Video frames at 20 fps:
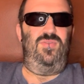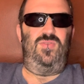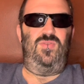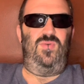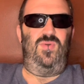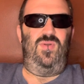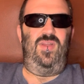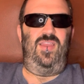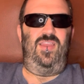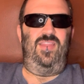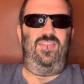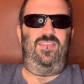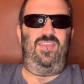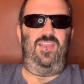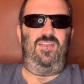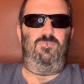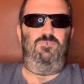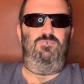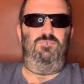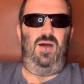score and it's
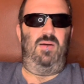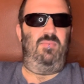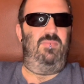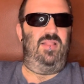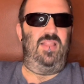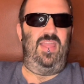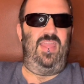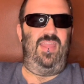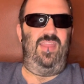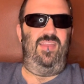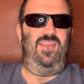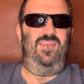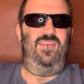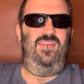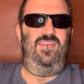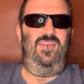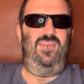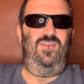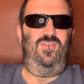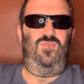like bubbling
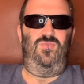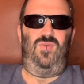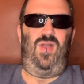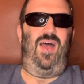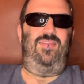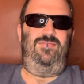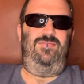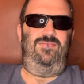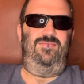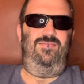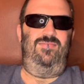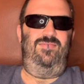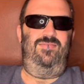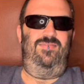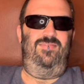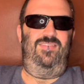rotten.